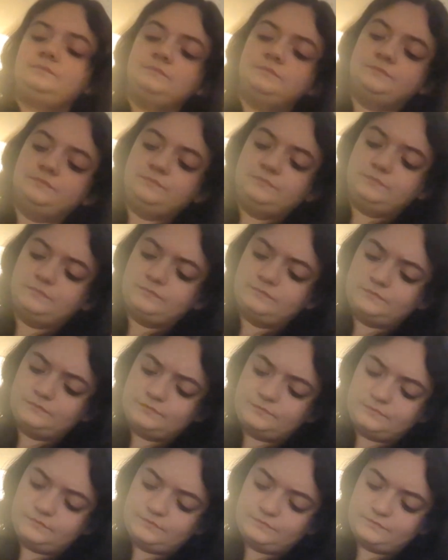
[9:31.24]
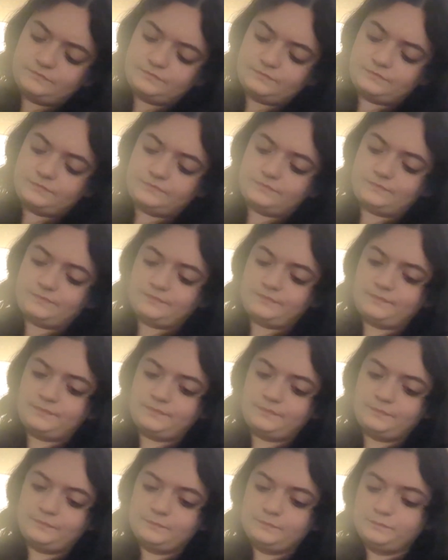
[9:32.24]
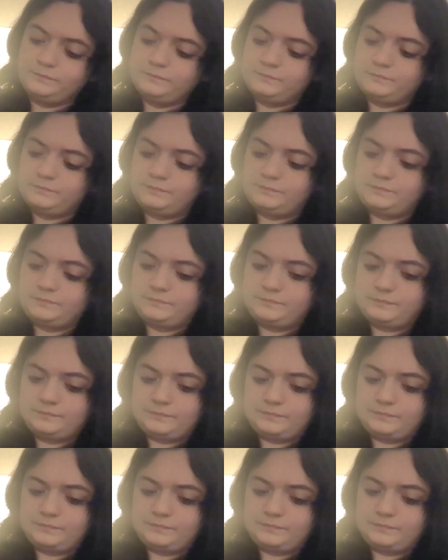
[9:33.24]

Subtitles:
Nothing is said.